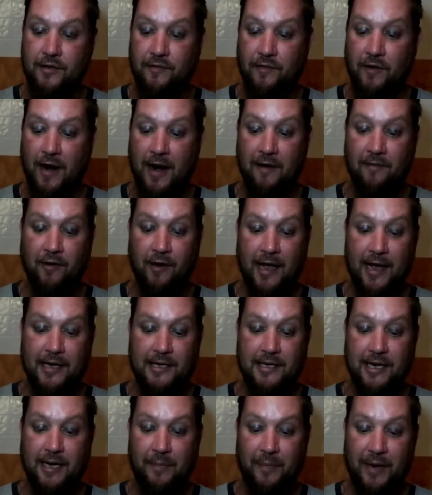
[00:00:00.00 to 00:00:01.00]
for
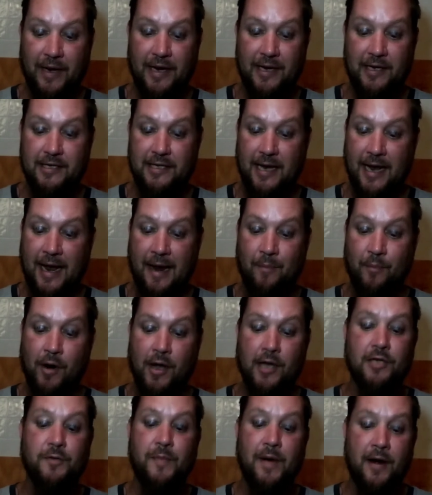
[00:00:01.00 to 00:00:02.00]
everlasting peace and
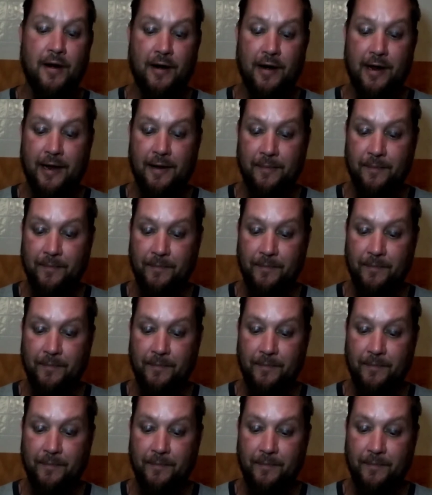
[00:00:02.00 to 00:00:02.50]
prosperity.